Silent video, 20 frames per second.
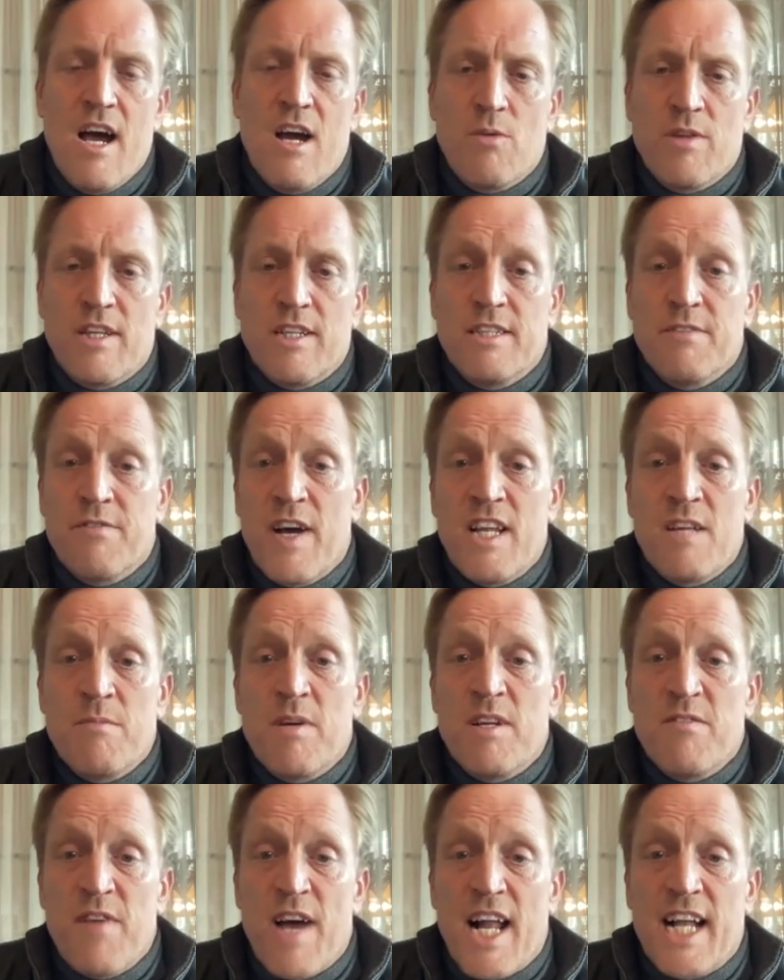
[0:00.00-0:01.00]
with a
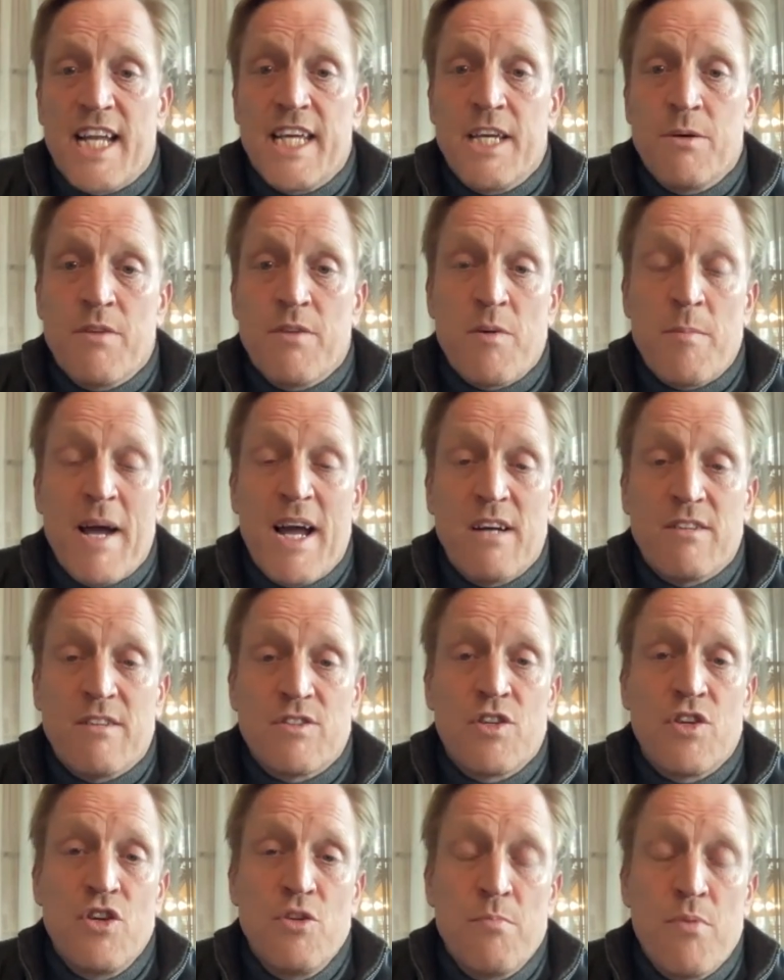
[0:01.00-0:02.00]
development value of about
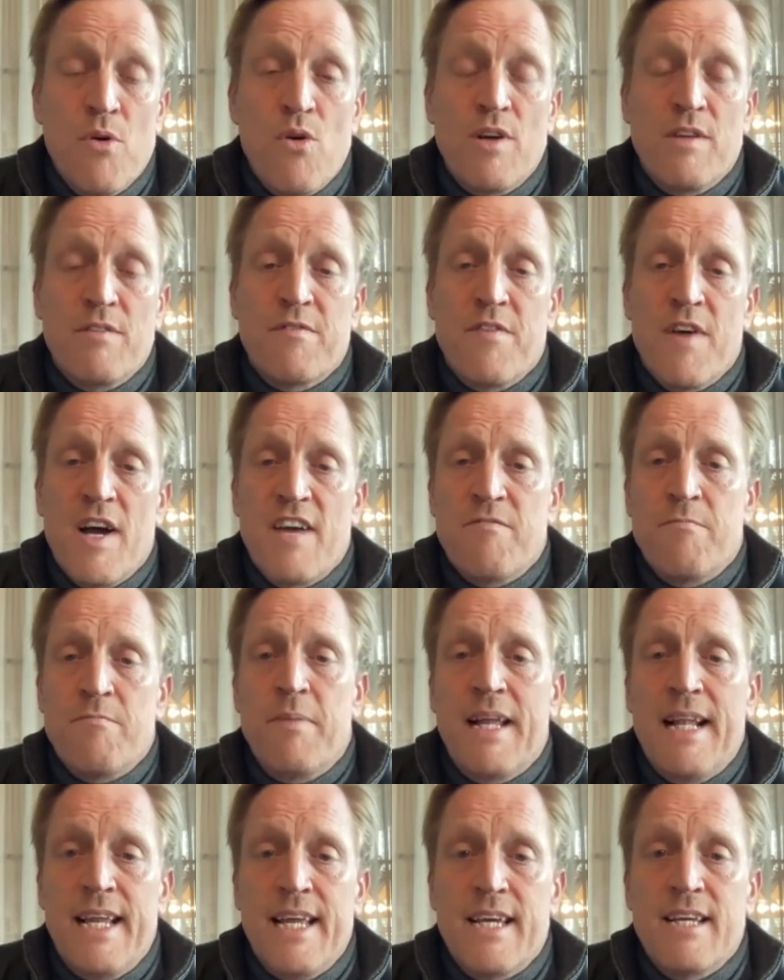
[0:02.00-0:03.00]
£2.5
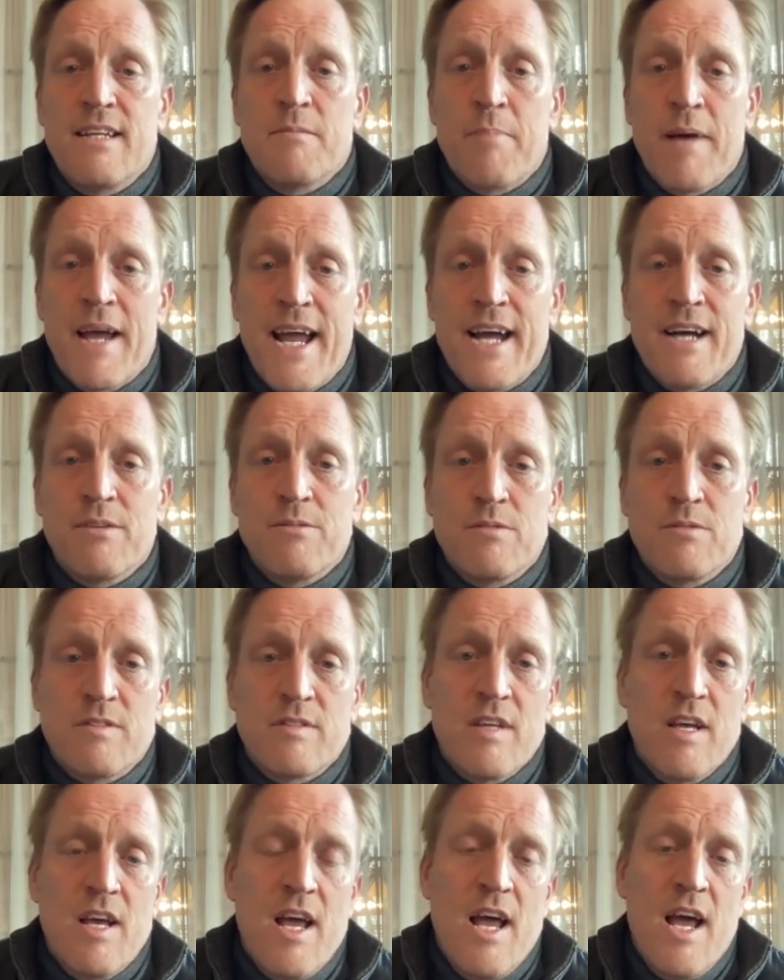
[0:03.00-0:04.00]
billion.
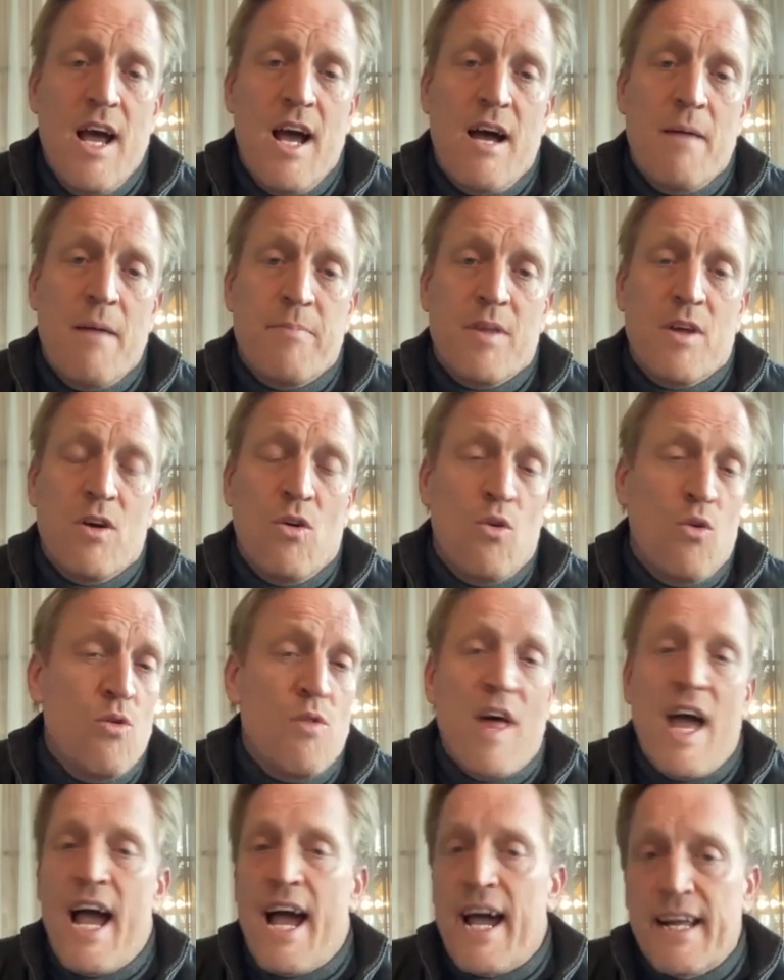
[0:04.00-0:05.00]
All
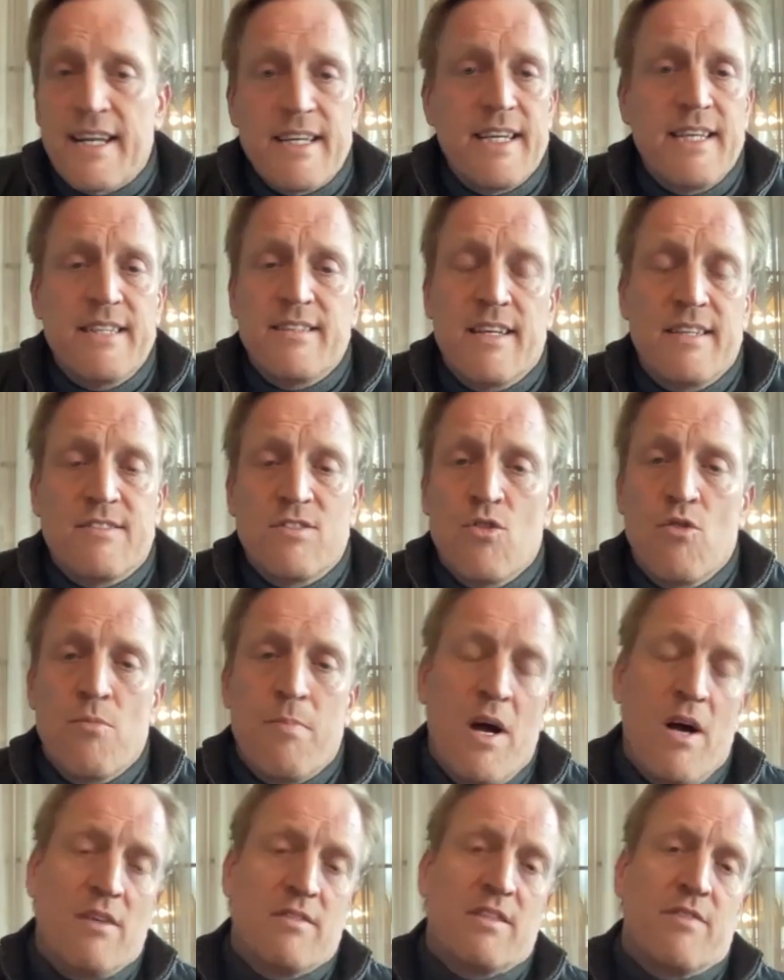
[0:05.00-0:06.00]
that, it's all
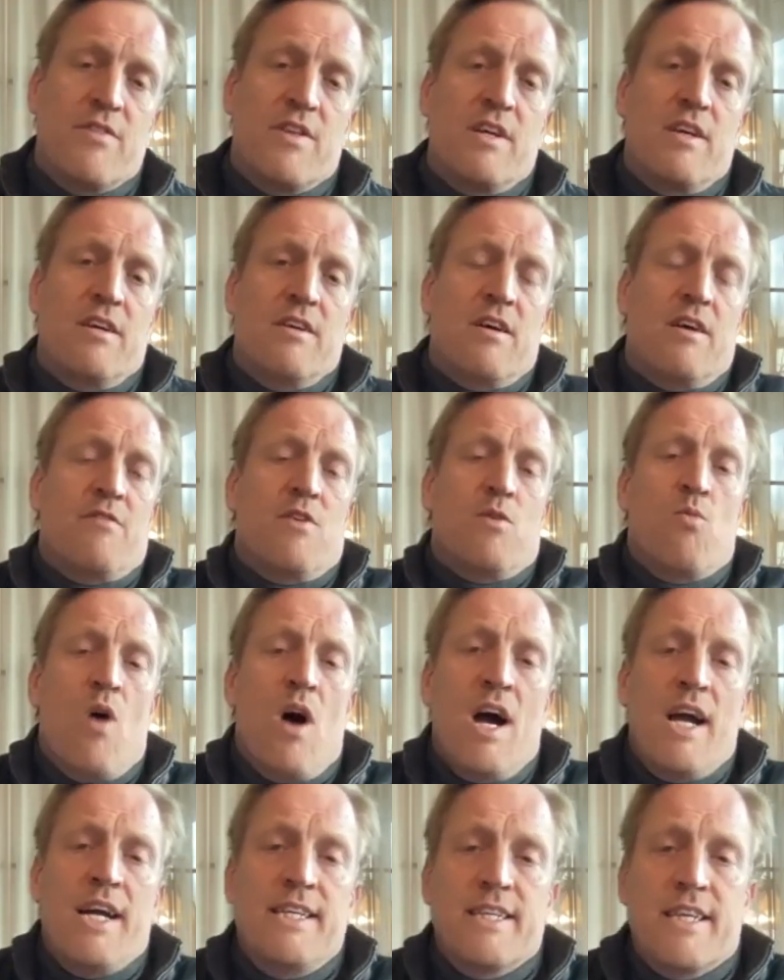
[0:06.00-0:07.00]
part of a
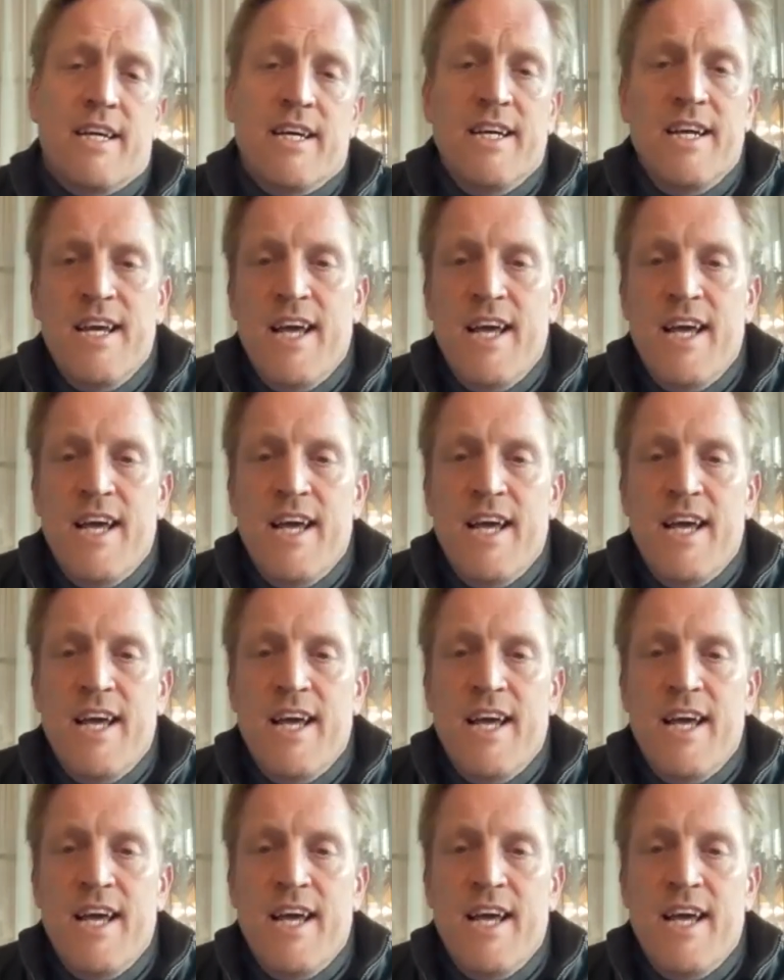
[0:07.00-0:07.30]
wider